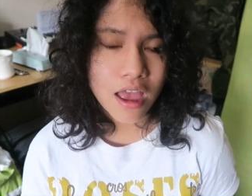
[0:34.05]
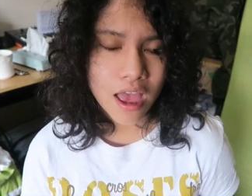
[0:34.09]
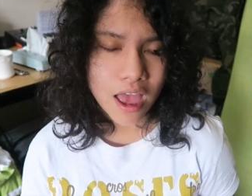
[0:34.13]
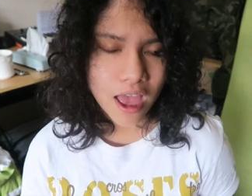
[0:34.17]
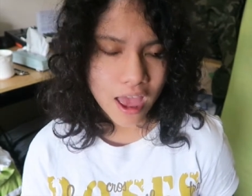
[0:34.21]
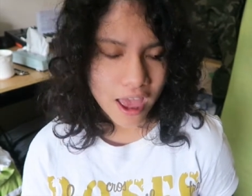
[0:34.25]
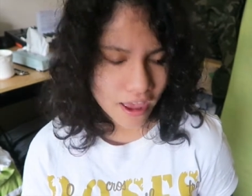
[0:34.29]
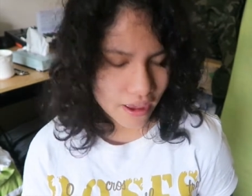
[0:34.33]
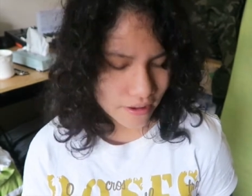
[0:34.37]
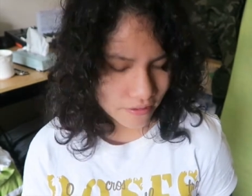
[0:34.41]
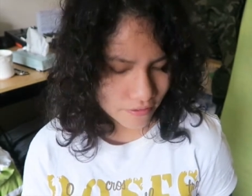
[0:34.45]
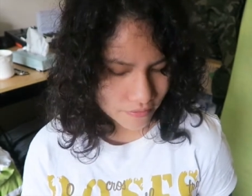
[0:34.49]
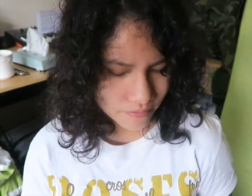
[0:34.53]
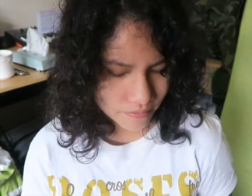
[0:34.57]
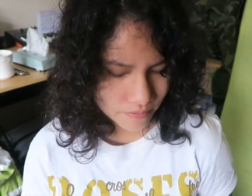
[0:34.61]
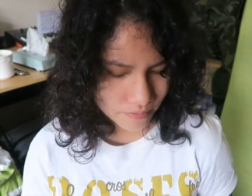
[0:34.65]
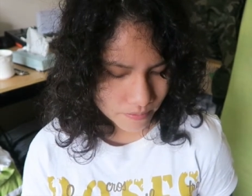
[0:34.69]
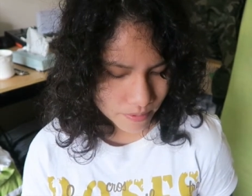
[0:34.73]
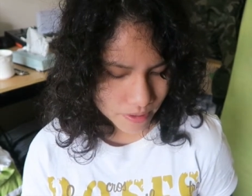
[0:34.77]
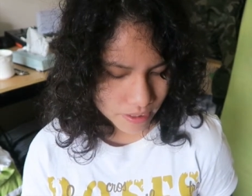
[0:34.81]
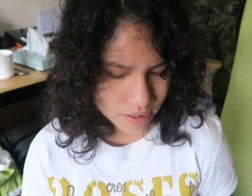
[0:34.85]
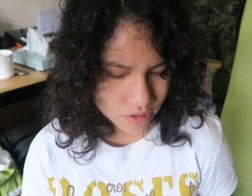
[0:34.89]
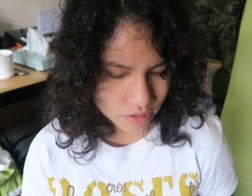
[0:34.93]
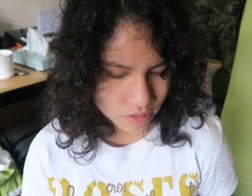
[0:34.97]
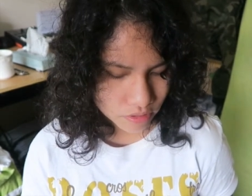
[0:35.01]

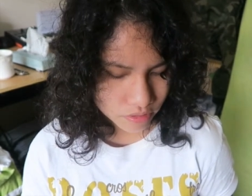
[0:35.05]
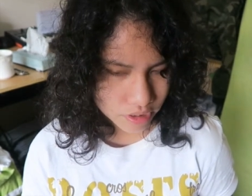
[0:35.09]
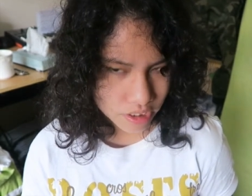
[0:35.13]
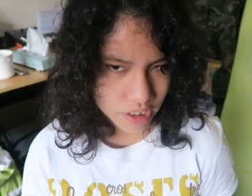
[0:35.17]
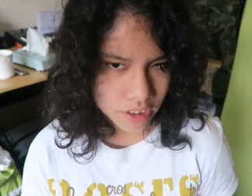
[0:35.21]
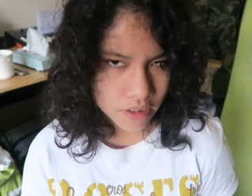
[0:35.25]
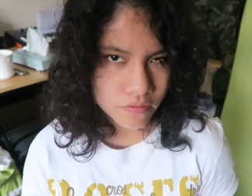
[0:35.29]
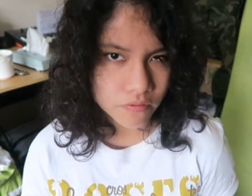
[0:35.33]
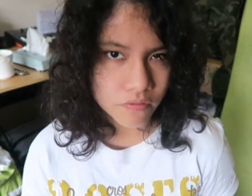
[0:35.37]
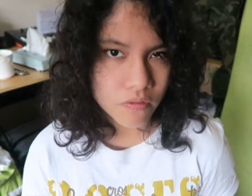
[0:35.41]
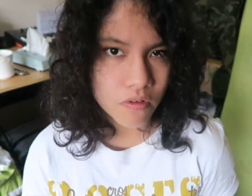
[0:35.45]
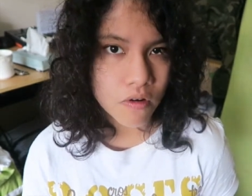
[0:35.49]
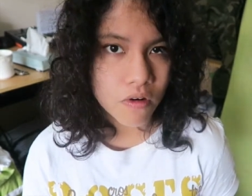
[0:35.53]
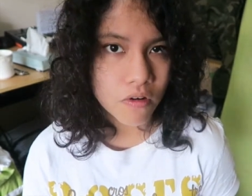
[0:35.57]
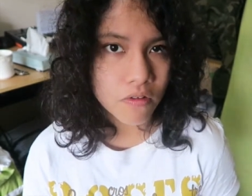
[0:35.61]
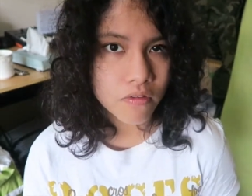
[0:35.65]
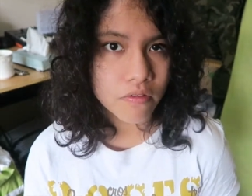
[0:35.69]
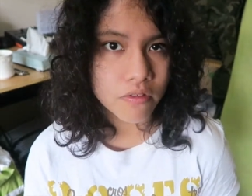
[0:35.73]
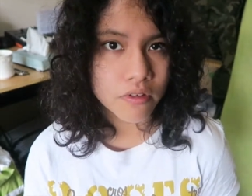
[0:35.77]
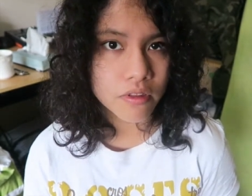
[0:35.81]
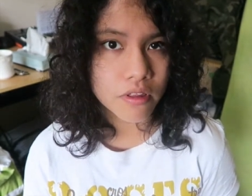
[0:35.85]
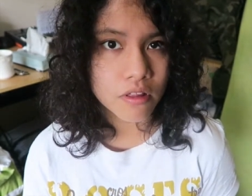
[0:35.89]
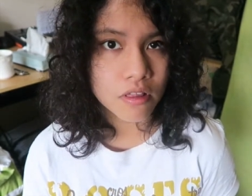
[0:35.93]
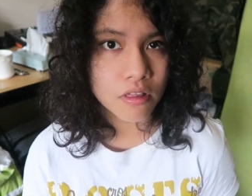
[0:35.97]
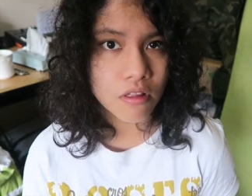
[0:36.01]
have been looking for
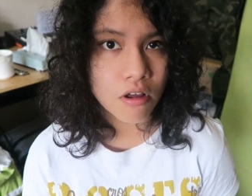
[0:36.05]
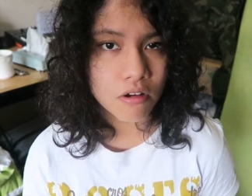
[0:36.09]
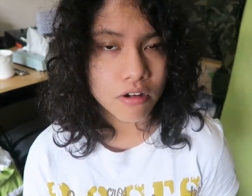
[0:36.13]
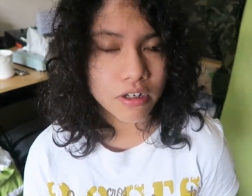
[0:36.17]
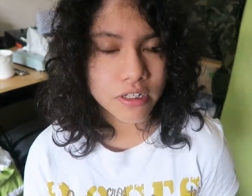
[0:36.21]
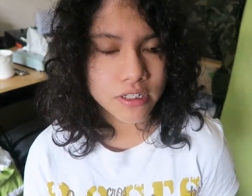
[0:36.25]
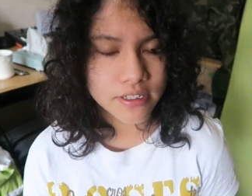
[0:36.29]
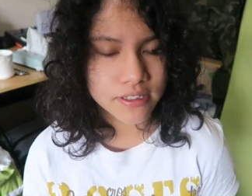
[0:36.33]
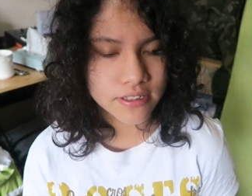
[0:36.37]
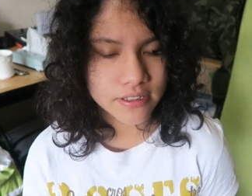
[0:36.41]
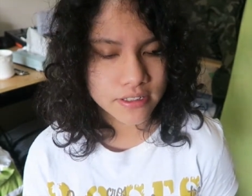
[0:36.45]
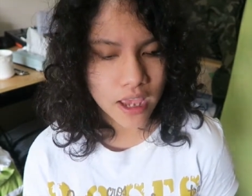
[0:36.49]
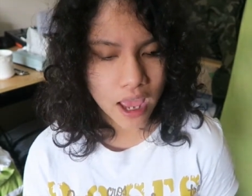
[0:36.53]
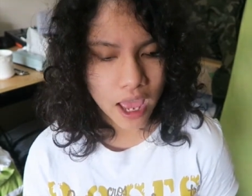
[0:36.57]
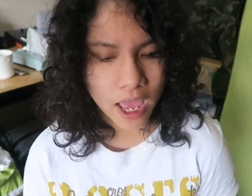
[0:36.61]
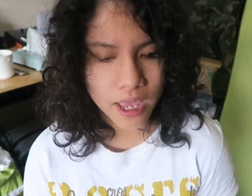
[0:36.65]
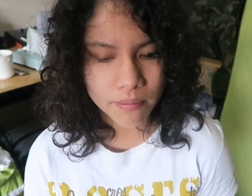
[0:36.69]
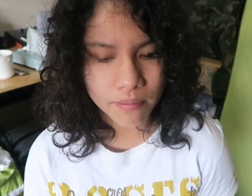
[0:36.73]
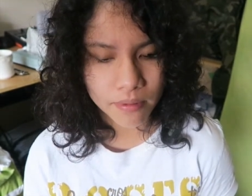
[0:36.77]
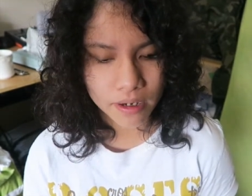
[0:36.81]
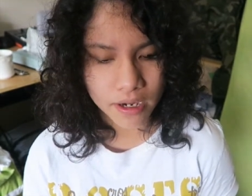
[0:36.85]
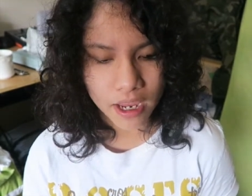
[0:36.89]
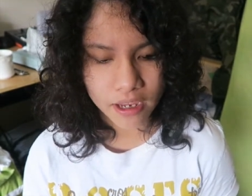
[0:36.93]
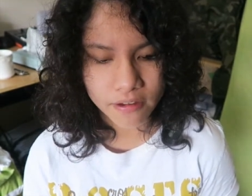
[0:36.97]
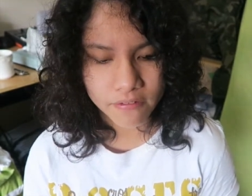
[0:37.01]
for the longest
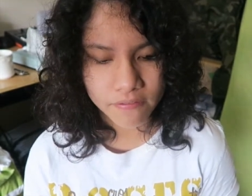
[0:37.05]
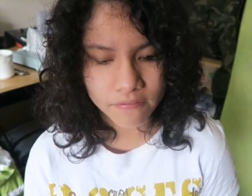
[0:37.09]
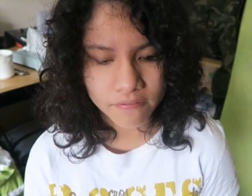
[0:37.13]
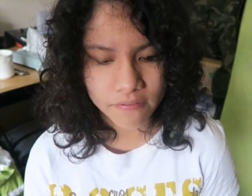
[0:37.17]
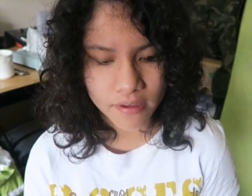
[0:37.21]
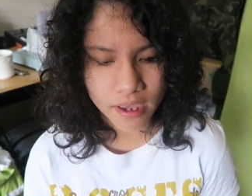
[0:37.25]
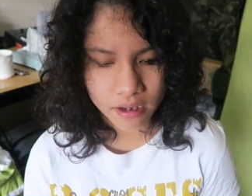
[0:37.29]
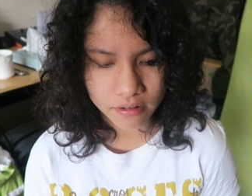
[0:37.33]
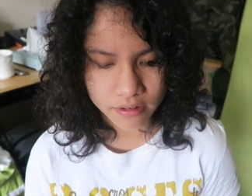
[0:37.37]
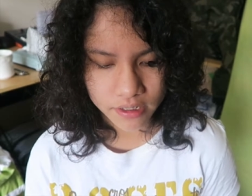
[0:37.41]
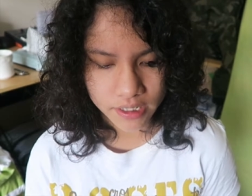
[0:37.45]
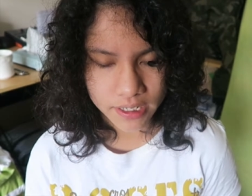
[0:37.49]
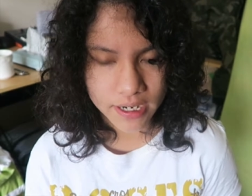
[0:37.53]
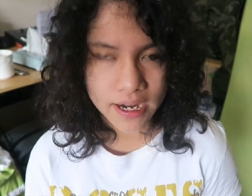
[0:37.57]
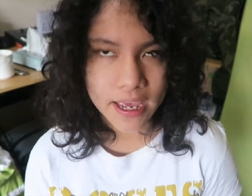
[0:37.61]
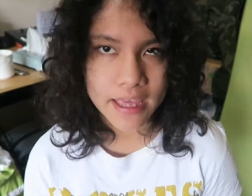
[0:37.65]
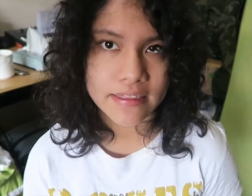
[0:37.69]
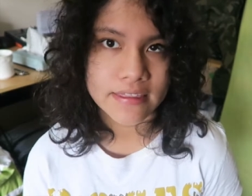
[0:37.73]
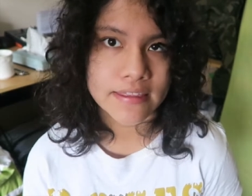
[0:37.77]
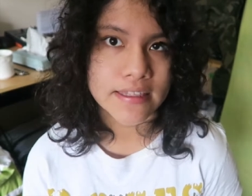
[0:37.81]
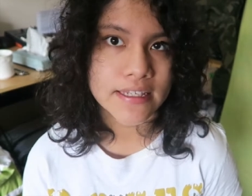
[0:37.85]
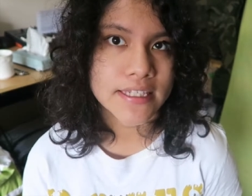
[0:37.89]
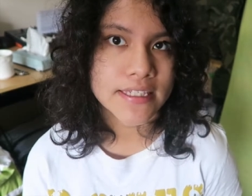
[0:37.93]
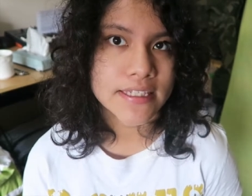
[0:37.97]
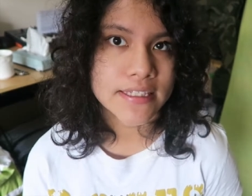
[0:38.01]
time and I found it
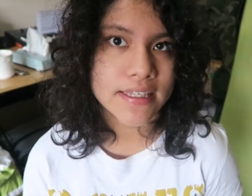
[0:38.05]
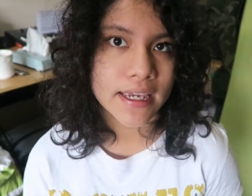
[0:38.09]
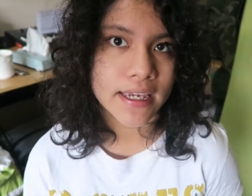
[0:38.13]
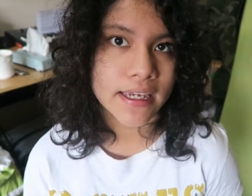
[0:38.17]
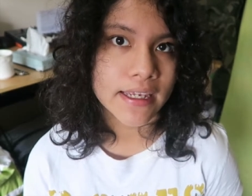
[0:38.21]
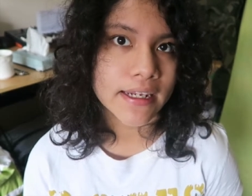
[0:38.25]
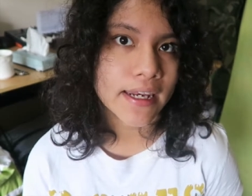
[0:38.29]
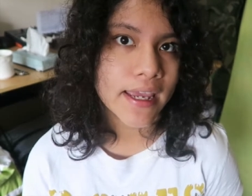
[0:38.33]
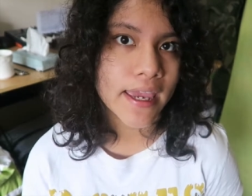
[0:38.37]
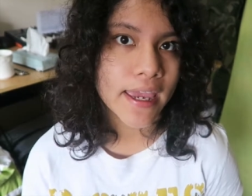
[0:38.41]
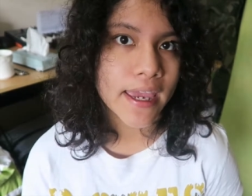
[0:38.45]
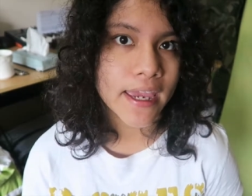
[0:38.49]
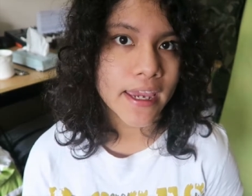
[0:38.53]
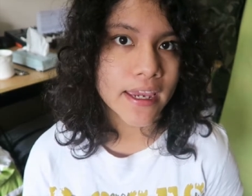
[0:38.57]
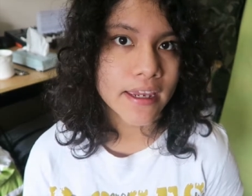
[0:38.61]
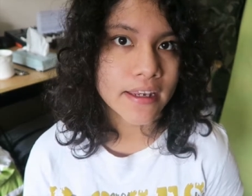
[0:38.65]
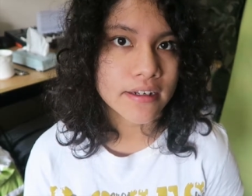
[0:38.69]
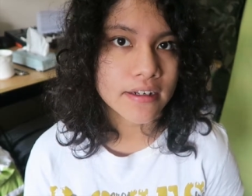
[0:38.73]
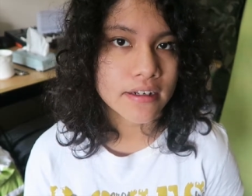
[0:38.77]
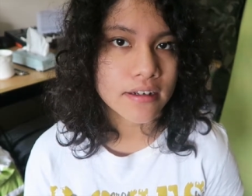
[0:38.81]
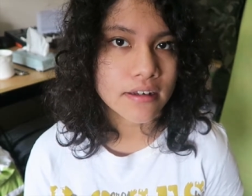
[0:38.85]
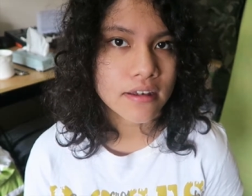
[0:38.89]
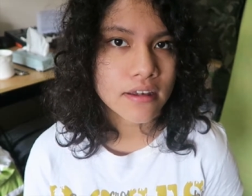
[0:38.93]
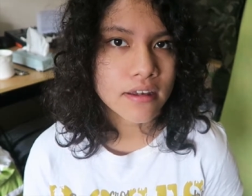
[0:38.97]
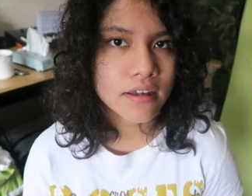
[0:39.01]
at this
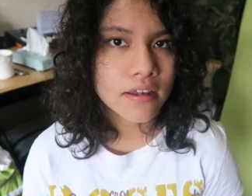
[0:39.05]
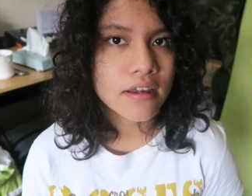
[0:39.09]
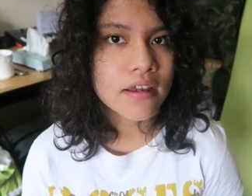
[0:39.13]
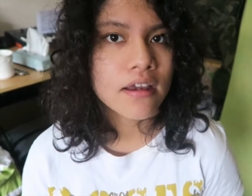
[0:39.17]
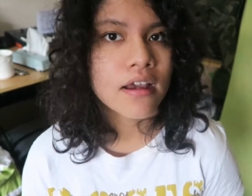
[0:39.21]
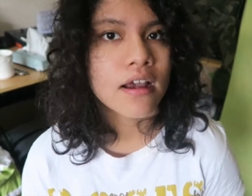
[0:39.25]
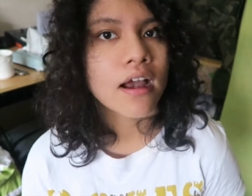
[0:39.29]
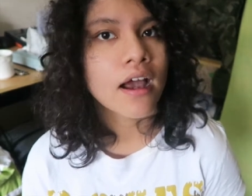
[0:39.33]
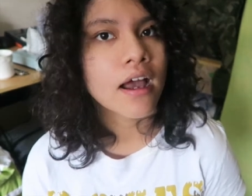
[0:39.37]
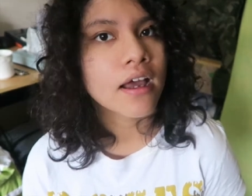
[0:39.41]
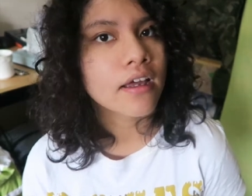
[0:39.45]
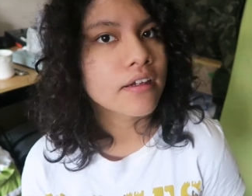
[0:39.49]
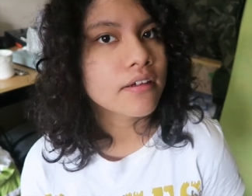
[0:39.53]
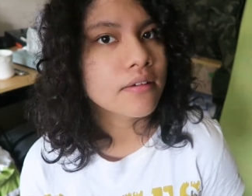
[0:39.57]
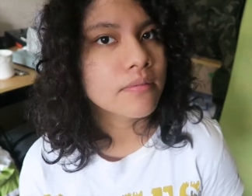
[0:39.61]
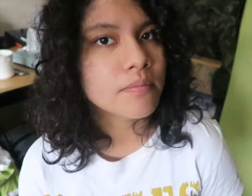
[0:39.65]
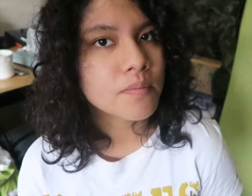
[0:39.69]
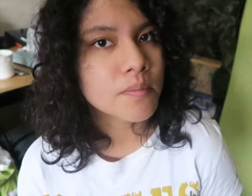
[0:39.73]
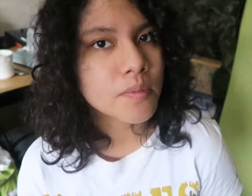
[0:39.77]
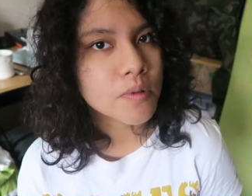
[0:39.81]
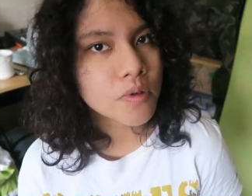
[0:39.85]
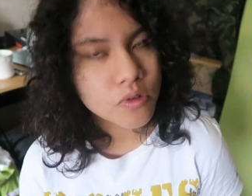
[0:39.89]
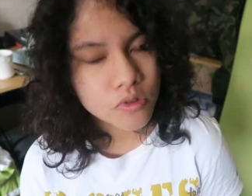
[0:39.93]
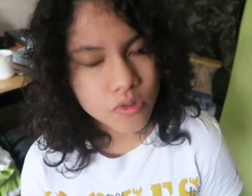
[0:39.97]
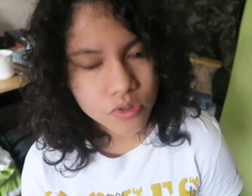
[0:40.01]
second-hand kind
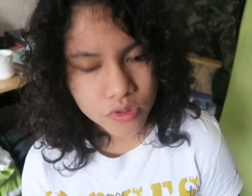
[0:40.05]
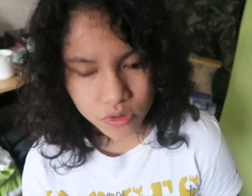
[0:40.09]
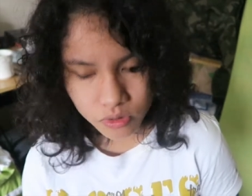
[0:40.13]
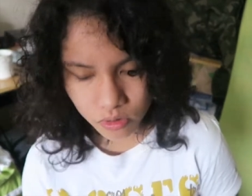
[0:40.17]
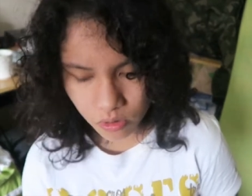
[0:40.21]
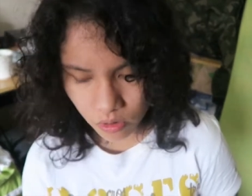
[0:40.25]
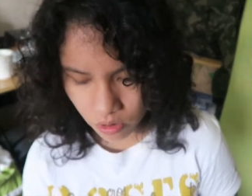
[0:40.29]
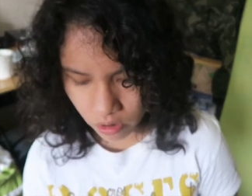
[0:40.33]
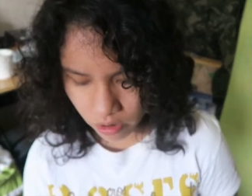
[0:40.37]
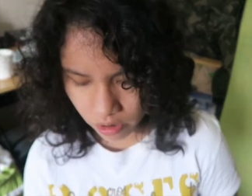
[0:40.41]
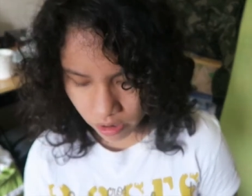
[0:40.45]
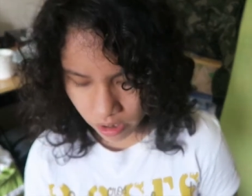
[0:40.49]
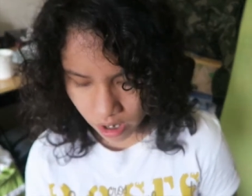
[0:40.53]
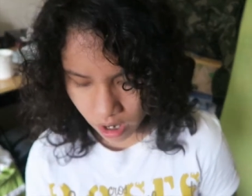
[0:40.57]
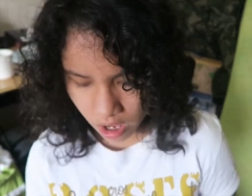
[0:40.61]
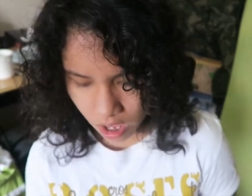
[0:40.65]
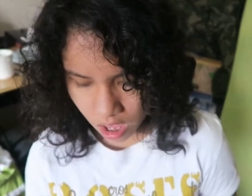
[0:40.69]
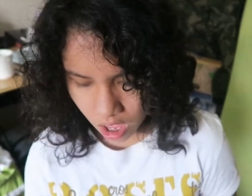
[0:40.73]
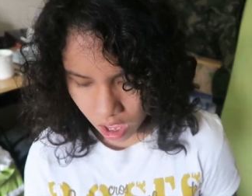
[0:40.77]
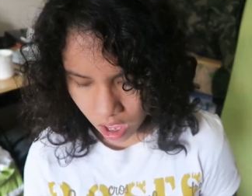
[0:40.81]
of bookstore.